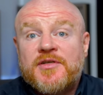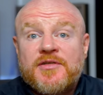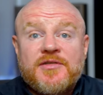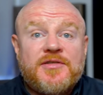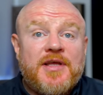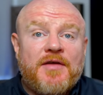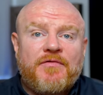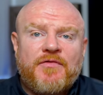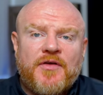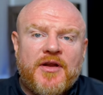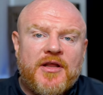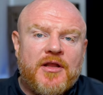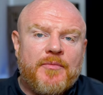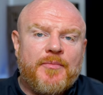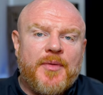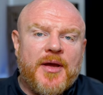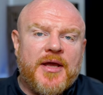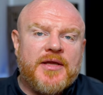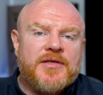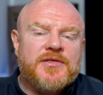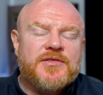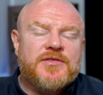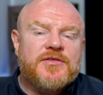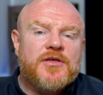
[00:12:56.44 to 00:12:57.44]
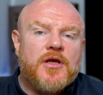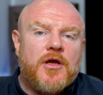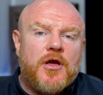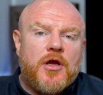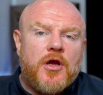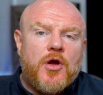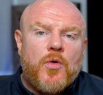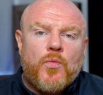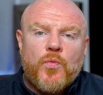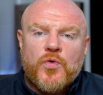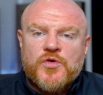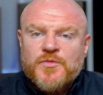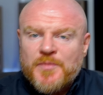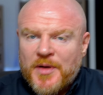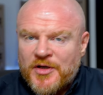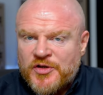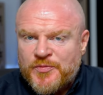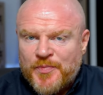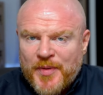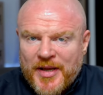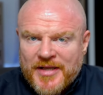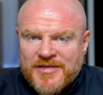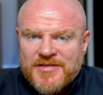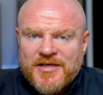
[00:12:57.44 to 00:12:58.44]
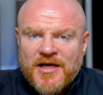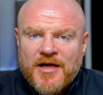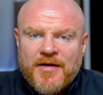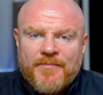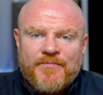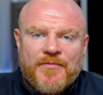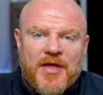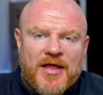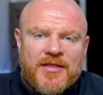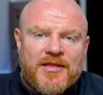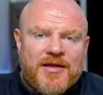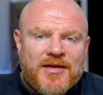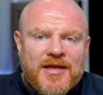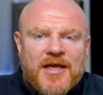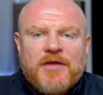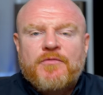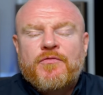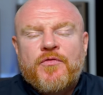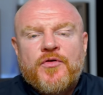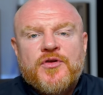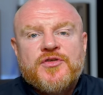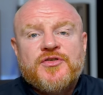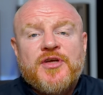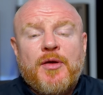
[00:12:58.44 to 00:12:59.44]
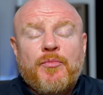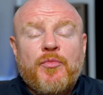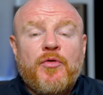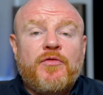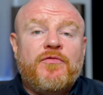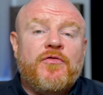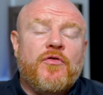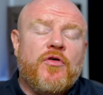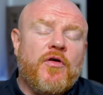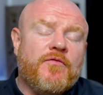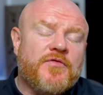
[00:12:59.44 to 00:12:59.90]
and definitely the bass was much better and the need for a subwoofer